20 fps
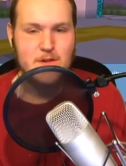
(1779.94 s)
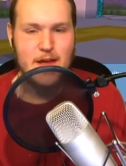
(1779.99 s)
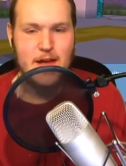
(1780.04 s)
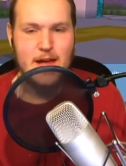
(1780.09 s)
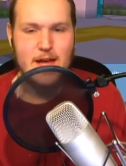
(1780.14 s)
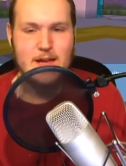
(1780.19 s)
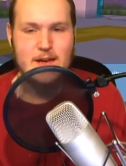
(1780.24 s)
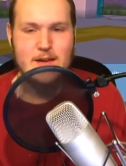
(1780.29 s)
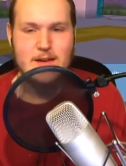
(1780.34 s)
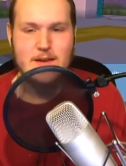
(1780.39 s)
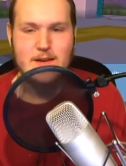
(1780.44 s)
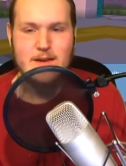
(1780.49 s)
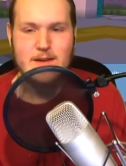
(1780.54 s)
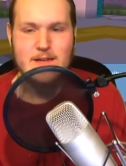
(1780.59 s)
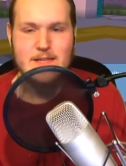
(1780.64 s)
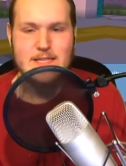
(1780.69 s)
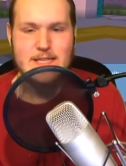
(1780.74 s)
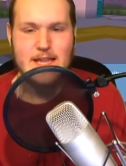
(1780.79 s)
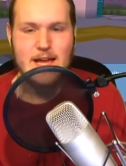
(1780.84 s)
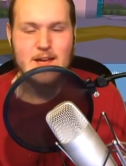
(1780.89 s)
know that you
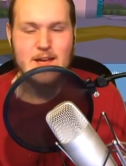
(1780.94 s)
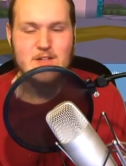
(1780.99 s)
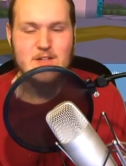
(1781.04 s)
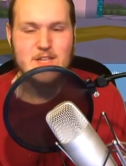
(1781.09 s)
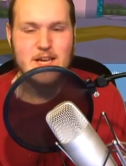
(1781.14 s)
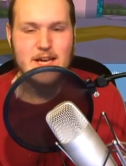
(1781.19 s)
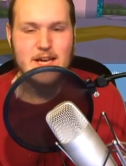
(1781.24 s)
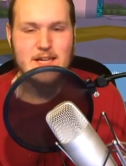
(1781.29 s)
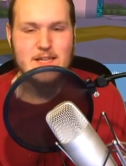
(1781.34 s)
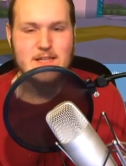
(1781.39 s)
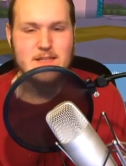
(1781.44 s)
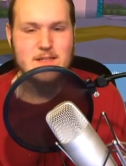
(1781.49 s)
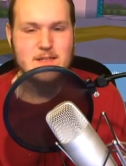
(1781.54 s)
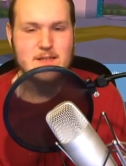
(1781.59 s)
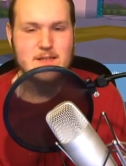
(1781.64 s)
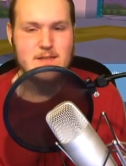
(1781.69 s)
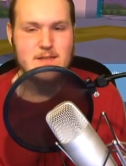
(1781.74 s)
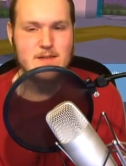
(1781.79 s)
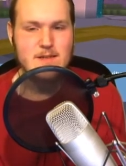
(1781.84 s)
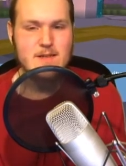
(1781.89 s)
can slap. I didn't know you could
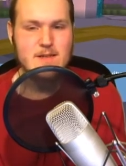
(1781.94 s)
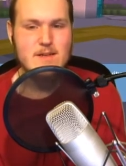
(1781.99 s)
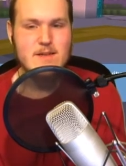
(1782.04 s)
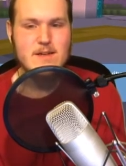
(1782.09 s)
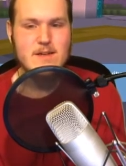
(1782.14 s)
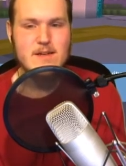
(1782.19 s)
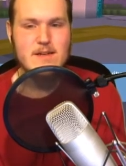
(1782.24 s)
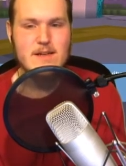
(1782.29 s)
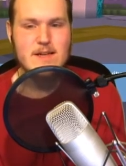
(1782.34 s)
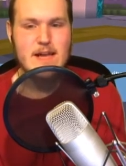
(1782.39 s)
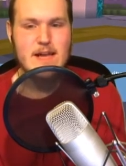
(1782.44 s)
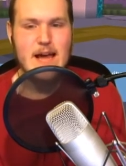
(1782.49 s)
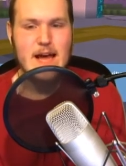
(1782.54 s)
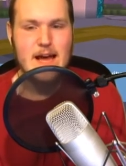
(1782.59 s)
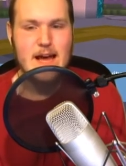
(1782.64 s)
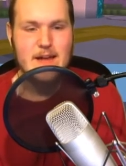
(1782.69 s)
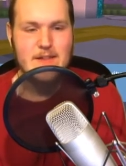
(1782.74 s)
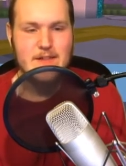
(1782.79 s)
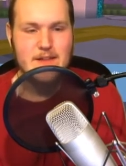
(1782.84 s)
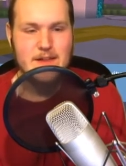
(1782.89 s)
dance.
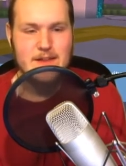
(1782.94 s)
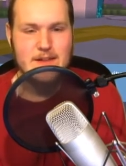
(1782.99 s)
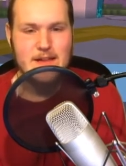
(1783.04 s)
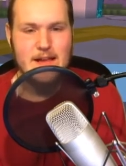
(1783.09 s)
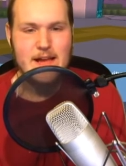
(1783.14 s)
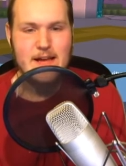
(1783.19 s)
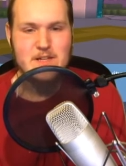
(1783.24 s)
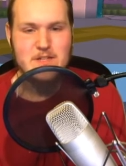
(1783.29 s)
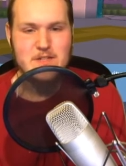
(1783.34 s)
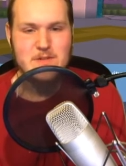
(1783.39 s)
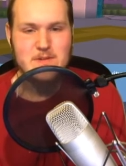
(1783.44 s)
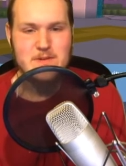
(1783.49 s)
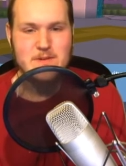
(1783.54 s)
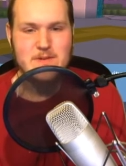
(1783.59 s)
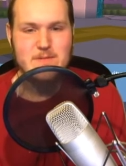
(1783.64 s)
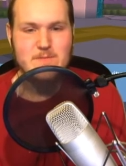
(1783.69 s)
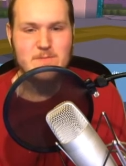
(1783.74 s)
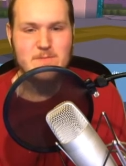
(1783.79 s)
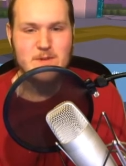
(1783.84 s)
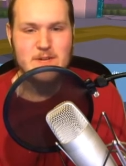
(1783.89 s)
Yeah, they they actually
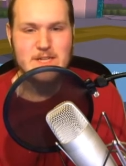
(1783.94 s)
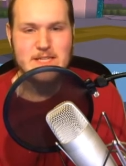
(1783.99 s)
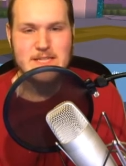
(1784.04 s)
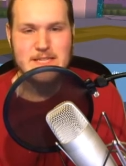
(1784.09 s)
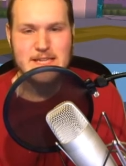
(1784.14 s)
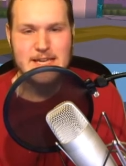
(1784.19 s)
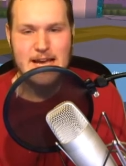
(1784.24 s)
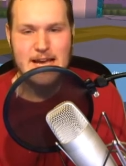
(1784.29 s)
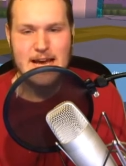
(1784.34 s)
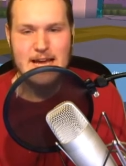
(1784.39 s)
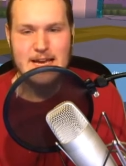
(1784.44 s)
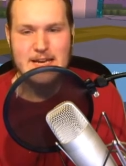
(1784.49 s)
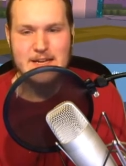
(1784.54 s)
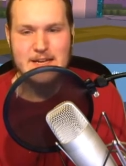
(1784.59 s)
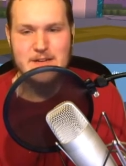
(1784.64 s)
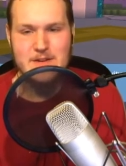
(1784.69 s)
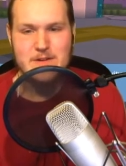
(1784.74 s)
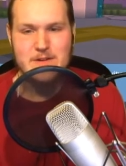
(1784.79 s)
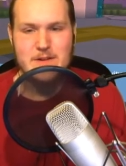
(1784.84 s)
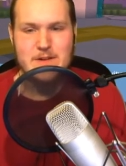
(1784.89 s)
recently
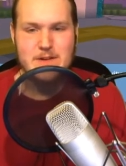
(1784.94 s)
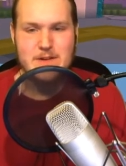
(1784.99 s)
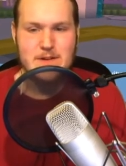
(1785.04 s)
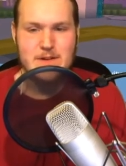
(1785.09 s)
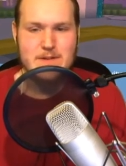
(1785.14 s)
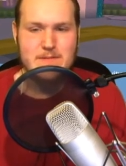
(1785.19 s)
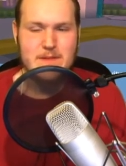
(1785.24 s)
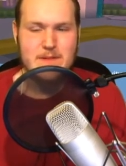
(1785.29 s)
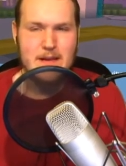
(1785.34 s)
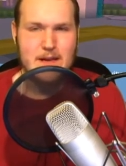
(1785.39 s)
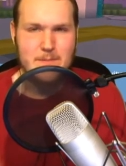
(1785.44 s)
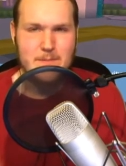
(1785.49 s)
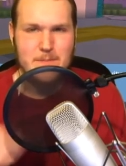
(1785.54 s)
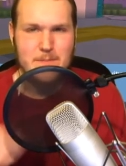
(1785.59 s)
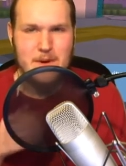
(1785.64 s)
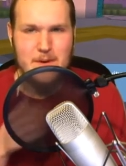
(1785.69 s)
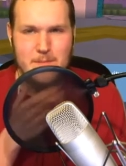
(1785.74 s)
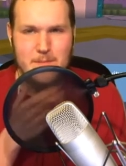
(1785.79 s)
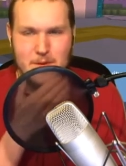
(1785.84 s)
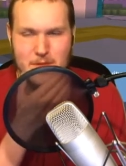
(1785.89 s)
added you can uh, like
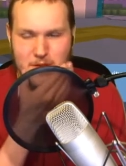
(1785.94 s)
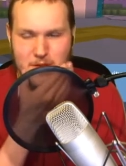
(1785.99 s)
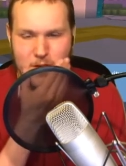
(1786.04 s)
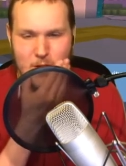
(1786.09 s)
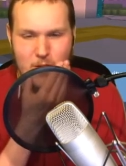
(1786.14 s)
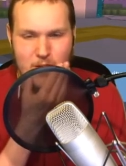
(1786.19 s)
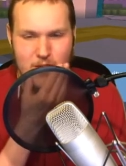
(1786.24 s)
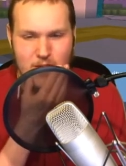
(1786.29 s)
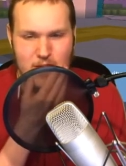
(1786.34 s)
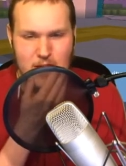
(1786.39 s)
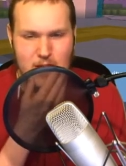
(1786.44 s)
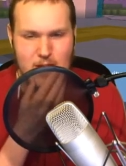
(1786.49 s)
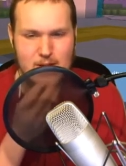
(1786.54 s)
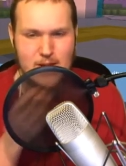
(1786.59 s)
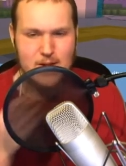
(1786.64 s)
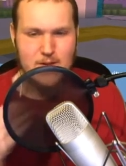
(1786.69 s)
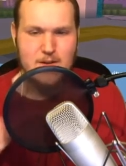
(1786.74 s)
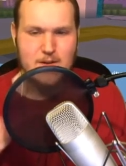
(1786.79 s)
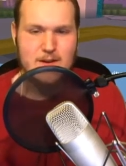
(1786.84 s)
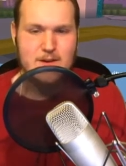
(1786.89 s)
about a month ago I think
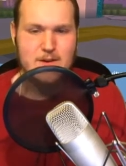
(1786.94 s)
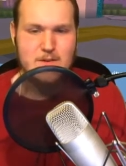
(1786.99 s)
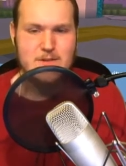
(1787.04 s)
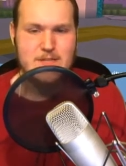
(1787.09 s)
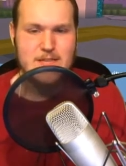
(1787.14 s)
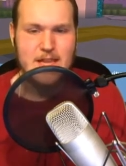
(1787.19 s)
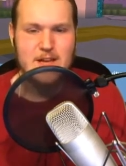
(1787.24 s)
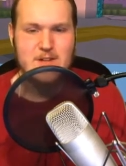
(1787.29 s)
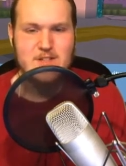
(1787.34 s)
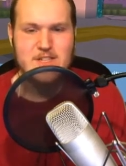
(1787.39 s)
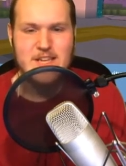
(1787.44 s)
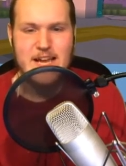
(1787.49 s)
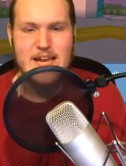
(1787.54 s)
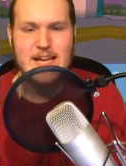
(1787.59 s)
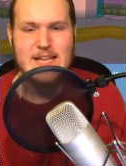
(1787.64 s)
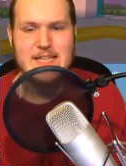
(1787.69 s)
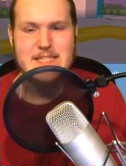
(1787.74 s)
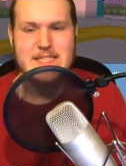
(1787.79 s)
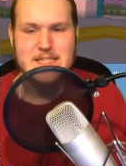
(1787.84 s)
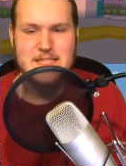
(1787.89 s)
you can do slash
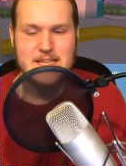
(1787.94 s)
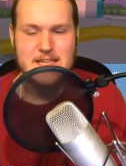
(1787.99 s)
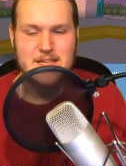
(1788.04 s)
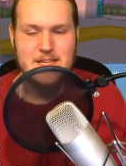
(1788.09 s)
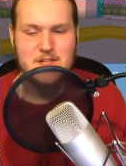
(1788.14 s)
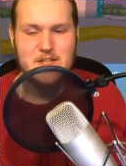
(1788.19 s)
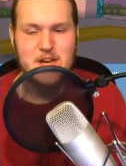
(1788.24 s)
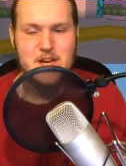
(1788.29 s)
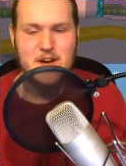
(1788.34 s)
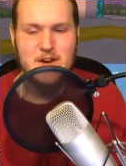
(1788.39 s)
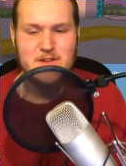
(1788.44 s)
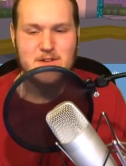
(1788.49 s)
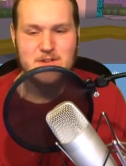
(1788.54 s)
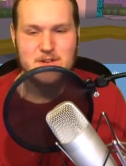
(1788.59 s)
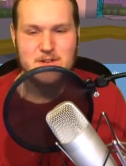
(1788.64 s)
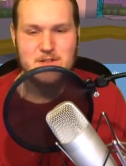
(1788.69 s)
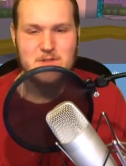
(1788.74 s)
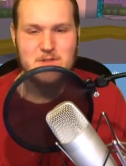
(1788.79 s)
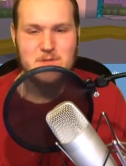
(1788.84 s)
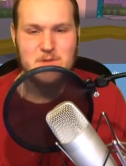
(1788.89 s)
dance and each character
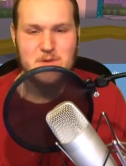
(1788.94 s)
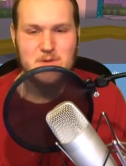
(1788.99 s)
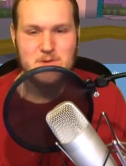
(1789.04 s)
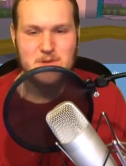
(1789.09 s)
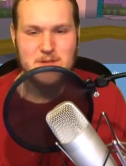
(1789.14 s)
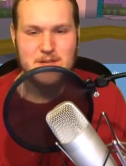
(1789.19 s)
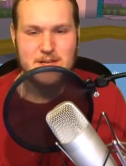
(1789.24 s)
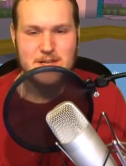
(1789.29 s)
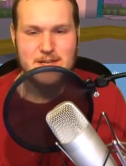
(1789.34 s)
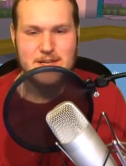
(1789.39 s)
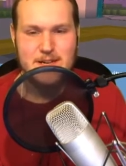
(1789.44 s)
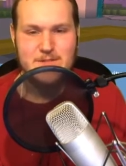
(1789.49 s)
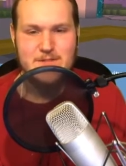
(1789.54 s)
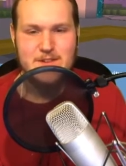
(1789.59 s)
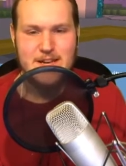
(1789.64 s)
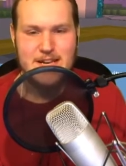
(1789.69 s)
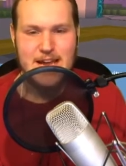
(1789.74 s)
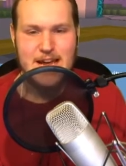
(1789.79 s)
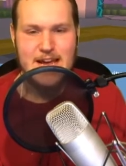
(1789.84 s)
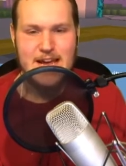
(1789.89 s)
does their own little
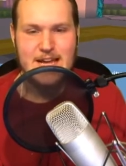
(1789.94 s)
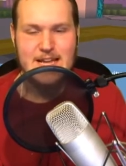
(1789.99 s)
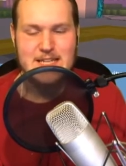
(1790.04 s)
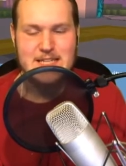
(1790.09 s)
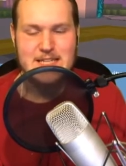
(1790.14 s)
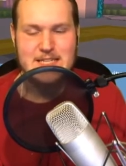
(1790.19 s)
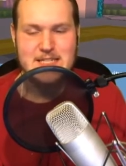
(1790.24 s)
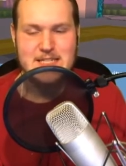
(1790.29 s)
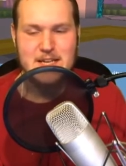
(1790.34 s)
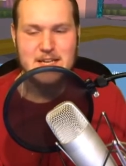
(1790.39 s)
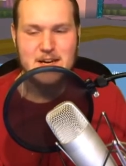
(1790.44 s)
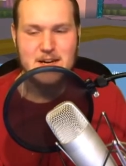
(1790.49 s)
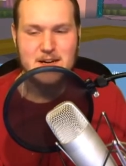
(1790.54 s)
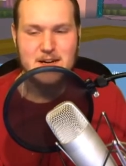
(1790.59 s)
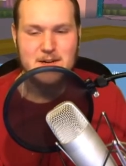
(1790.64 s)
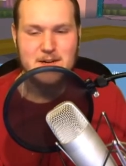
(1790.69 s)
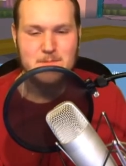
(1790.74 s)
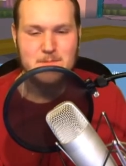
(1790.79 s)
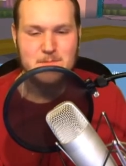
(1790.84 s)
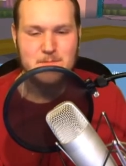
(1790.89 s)
nifty dance.
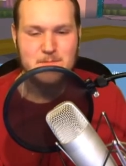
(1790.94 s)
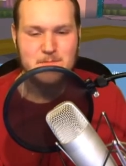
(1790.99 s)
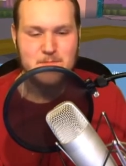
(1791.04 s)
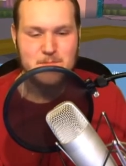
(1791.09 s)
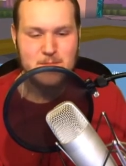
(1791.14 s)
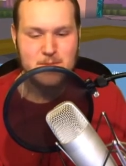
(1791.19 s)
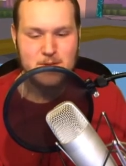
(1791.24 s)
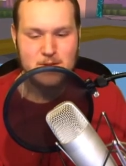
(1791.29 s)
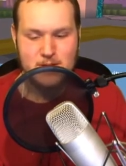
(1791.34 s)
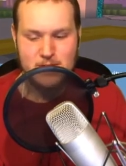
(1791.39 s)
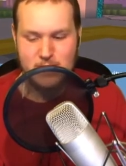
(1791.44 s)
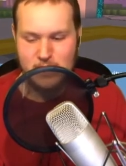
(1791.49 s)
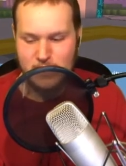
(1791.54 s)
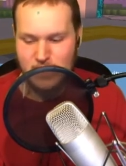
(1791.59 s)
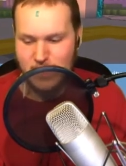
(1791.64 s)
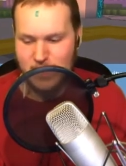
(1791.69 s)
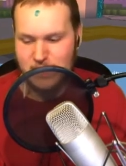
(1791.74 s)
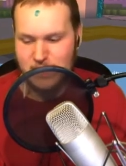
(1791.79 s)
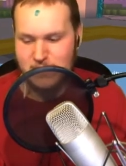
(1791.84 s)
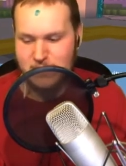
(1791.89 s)
Um,
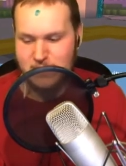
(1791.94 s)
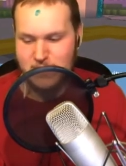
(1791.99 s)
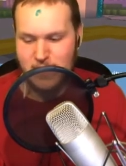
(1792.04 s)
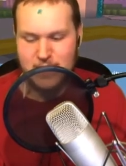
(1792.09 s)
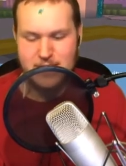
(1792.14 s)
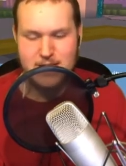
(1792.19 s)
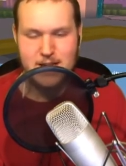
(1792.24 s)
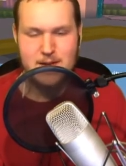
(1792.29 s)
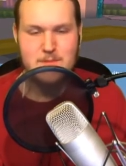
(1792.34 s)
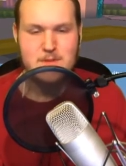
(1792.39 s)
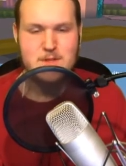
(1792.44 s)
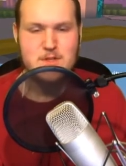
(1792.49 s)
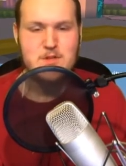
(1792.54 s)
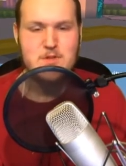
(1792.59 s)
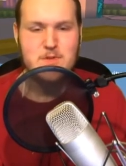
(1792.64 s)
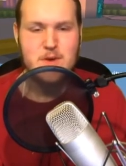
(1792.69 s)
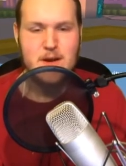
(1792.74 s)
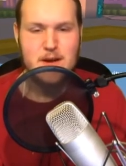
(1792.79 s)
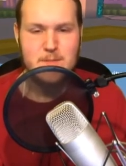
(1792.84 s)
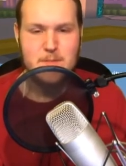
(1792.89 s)
I I
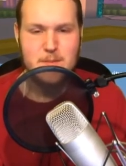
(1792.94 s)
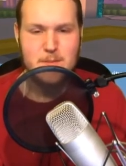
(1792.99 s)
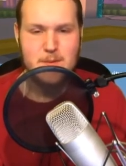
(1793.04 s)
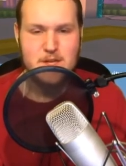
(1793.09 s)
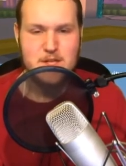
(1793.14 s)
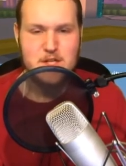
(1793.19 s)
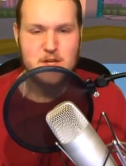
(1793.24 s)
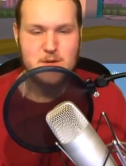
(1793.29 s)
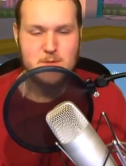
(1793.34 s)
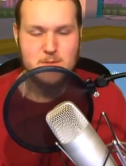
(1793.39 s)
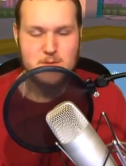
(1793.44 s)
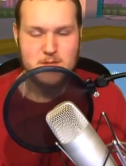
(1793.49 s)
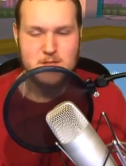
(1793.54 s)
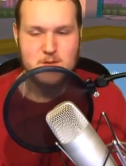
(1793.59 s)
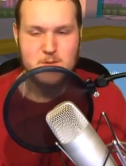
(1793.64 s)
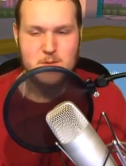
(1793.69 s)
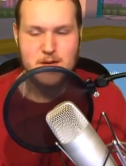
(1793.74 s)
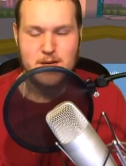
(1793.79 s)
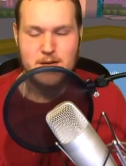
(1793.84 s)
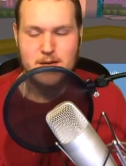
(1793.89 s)
demonstrate, but my chair would
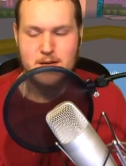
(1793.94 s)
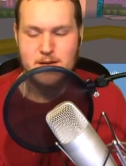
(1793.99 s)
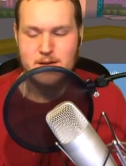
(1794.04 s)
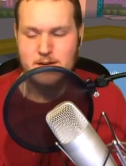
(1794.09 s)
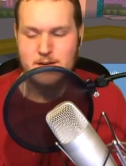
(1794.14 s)
squeak,